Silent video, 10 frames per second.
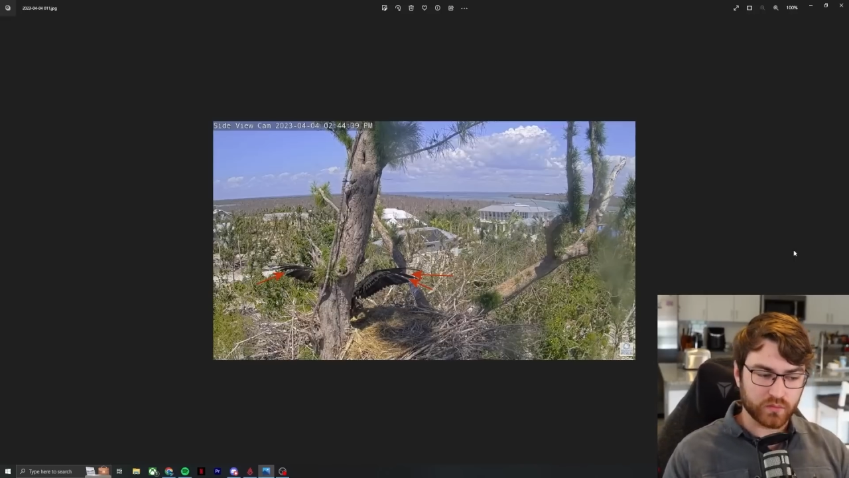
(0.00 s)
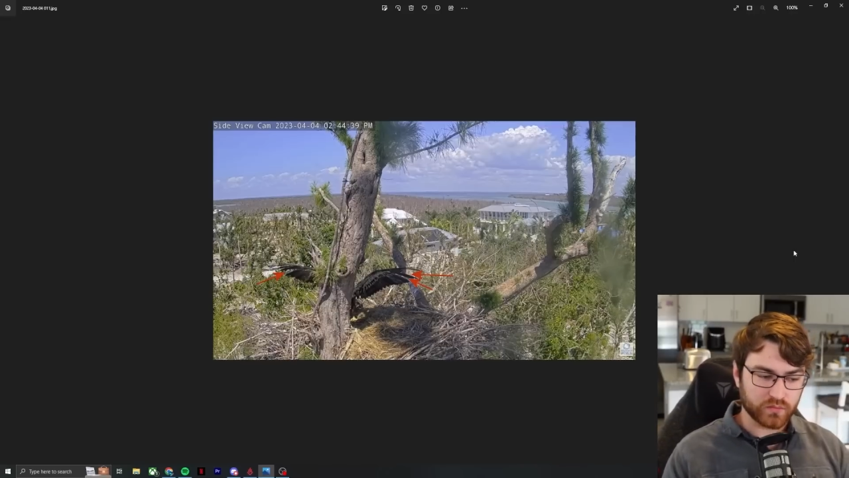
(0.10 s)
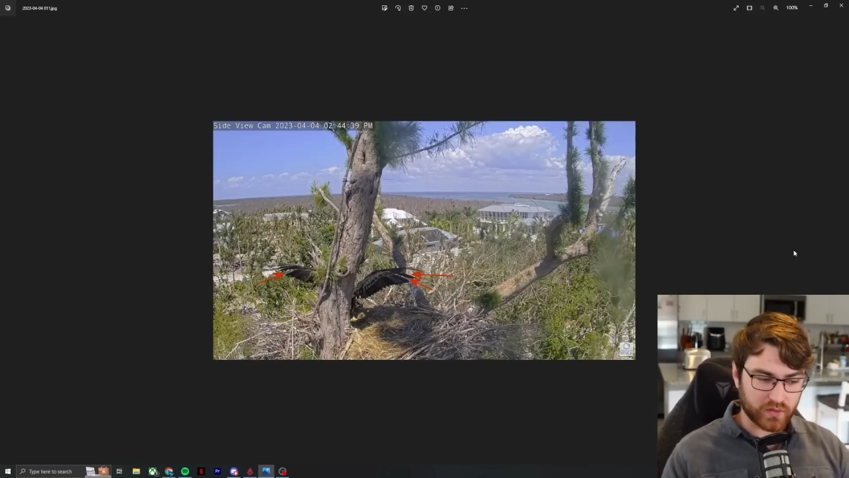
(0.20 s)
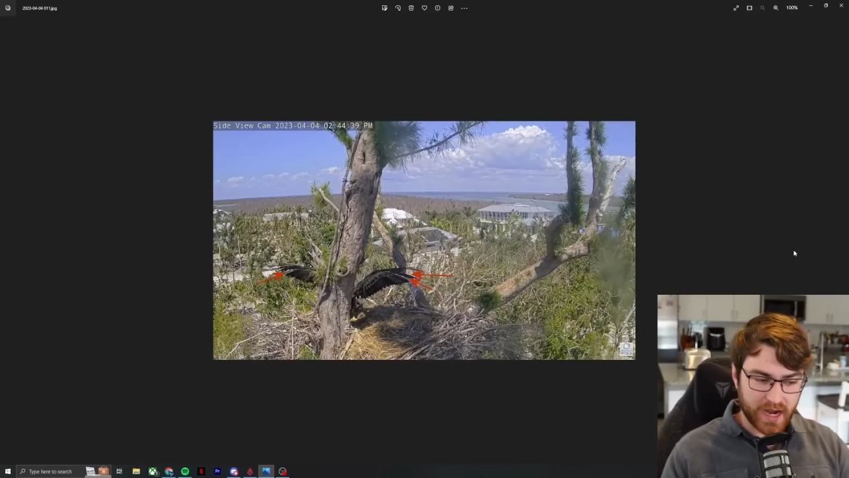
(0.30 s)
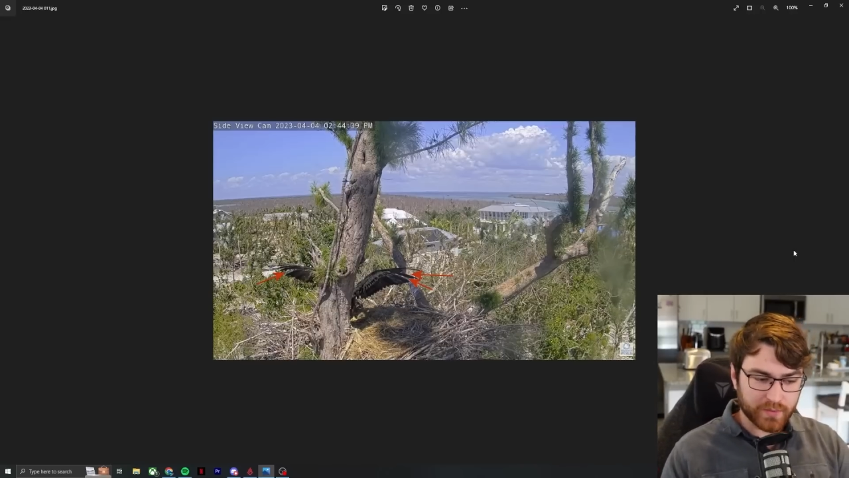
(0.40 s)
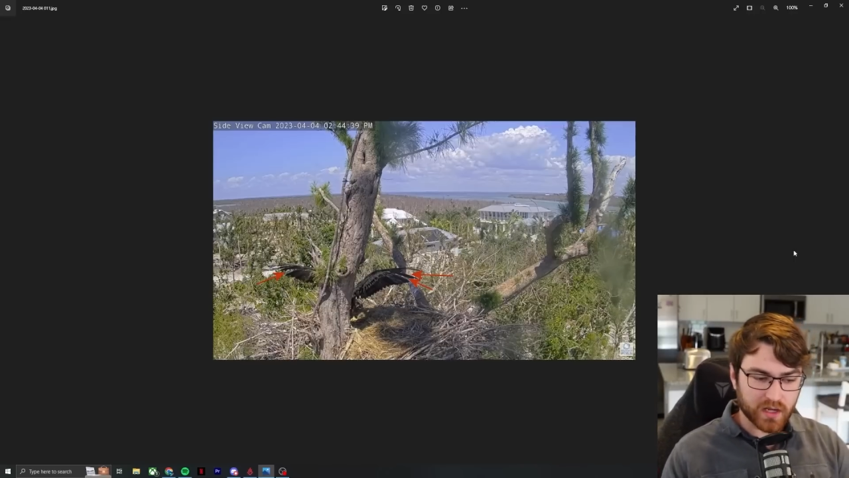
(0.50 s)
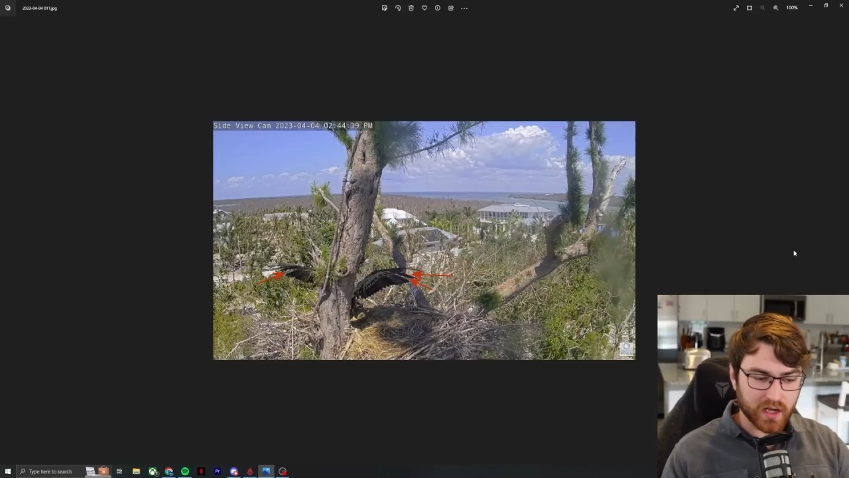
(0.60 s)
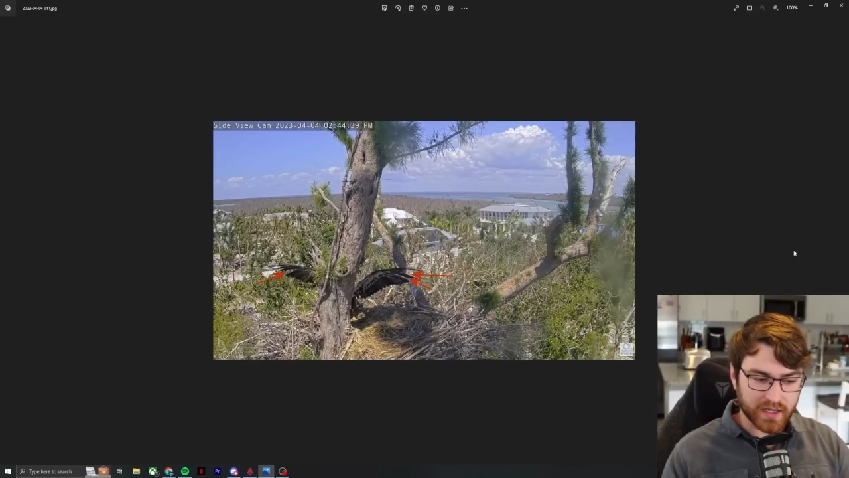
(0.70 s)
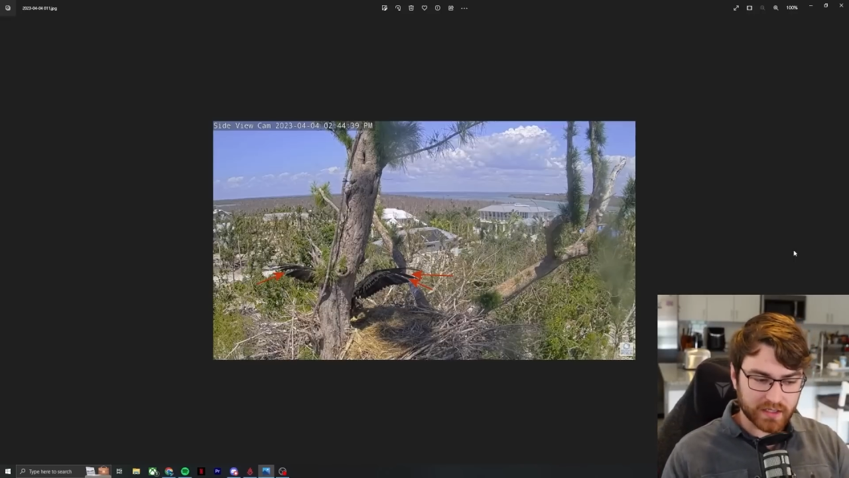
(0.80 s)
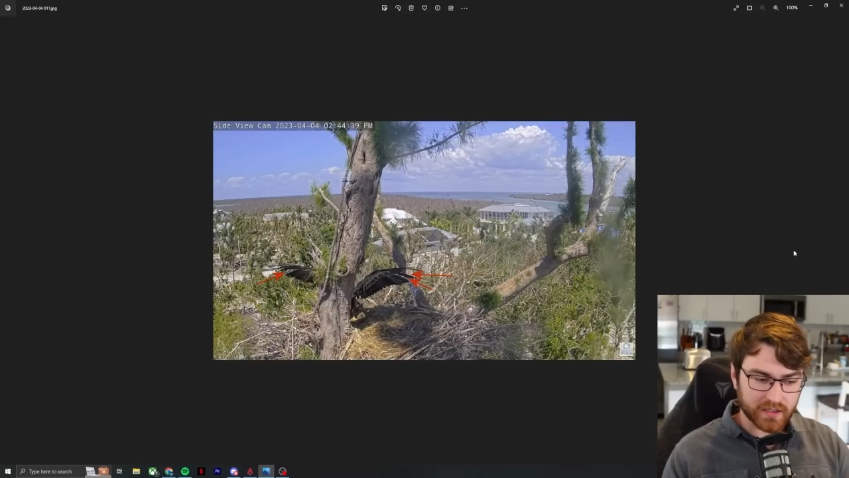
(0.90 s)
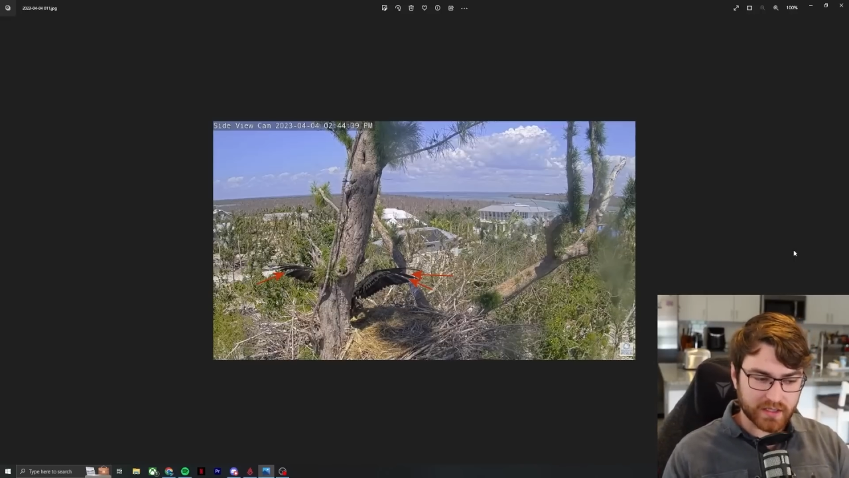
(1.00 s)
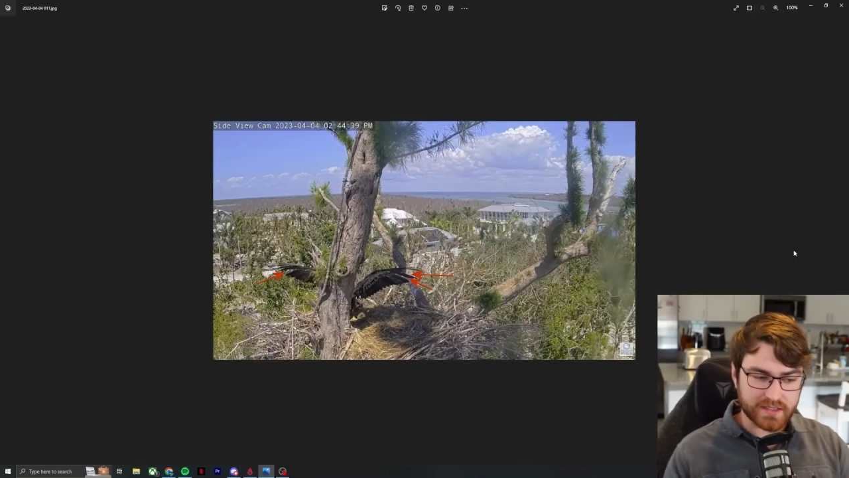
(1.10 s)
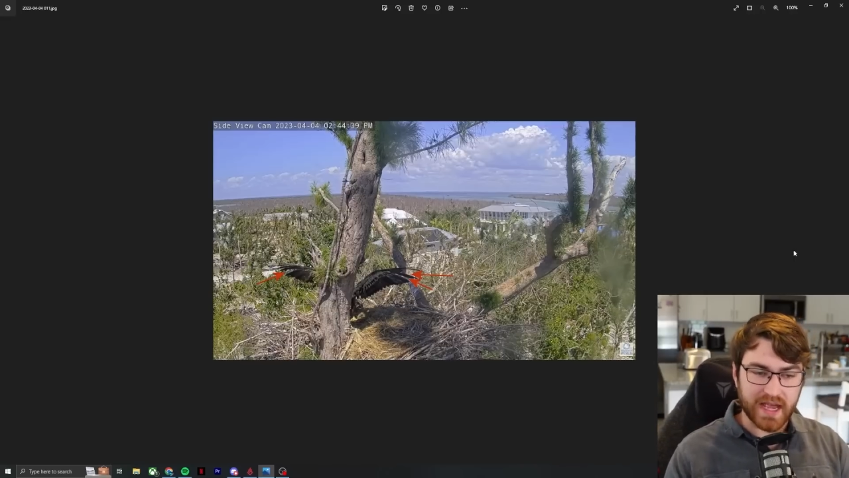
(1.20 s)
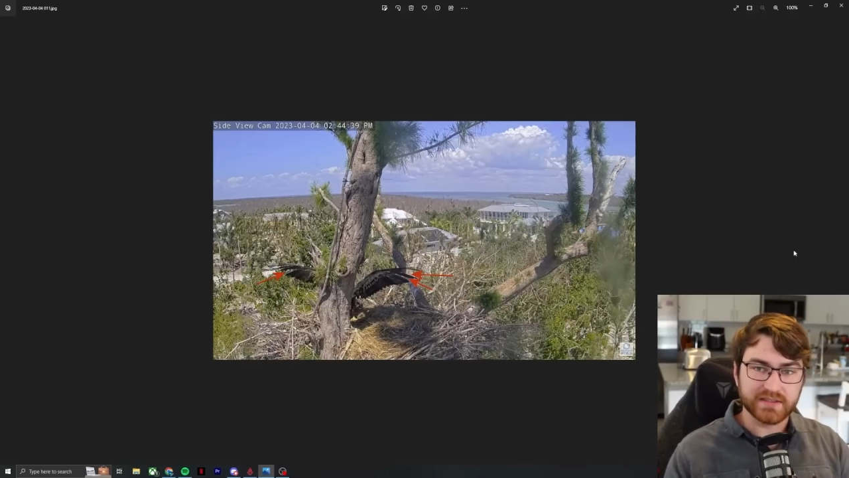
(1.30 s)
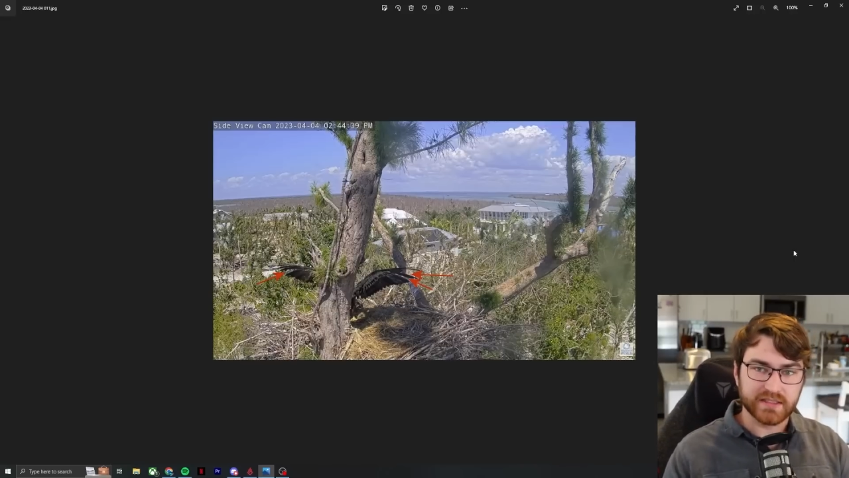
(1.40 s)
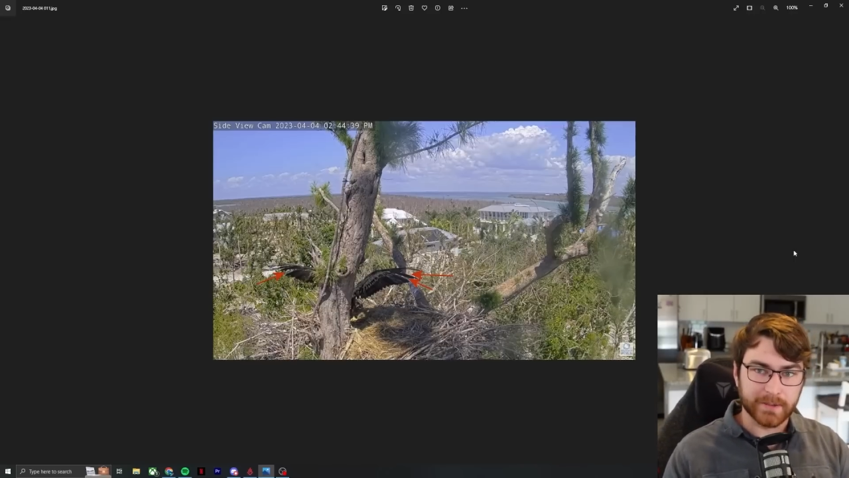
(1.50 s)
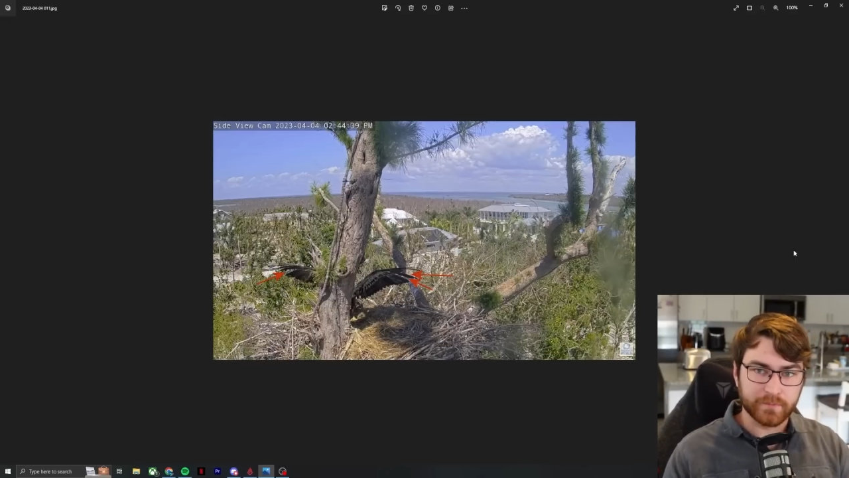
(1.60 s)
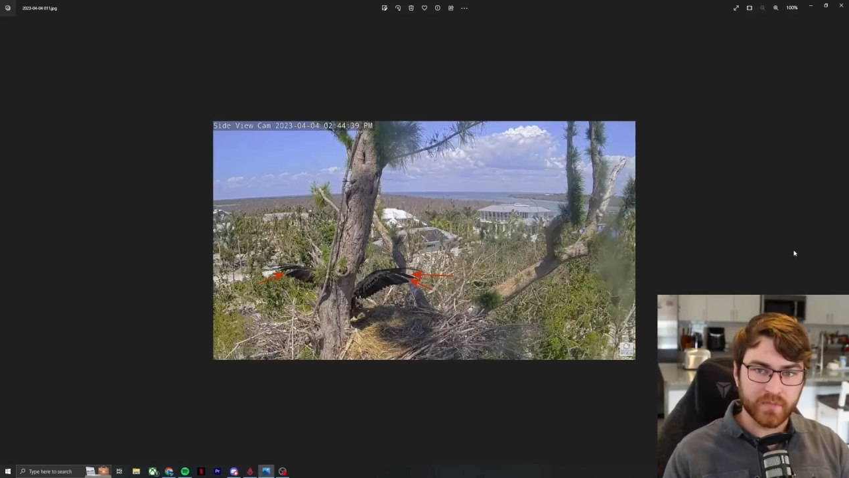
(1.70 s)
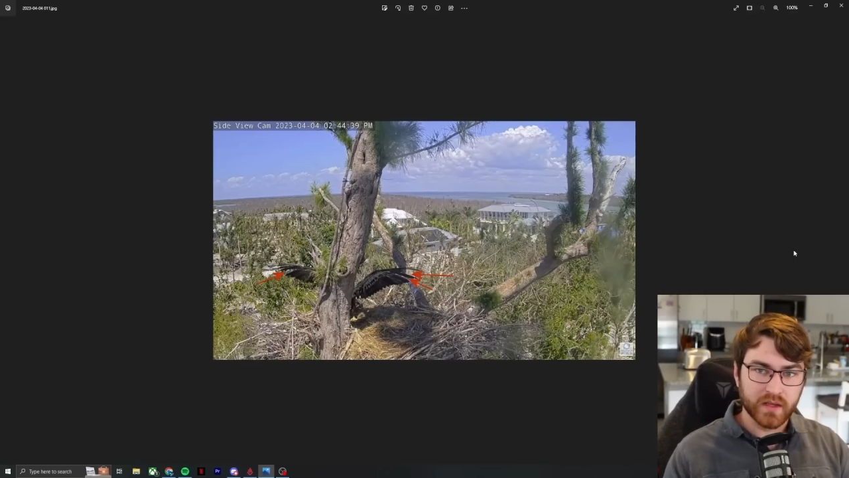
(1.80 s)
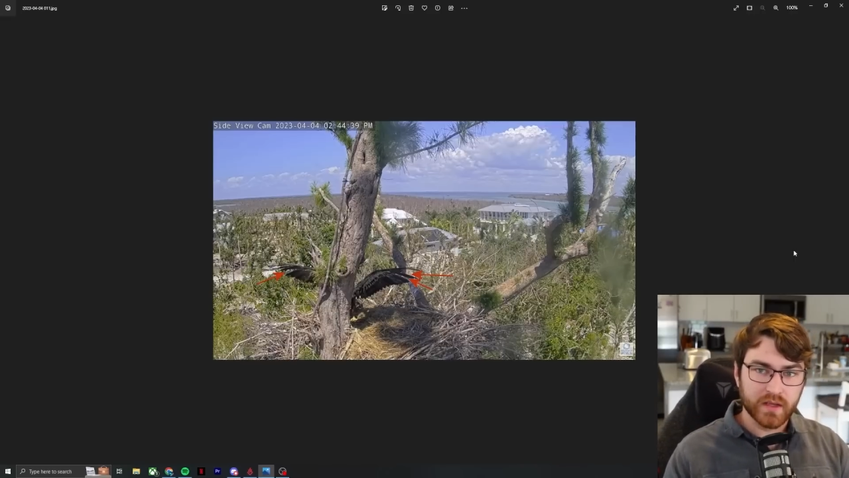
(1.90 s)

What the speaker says: grab Connick and test him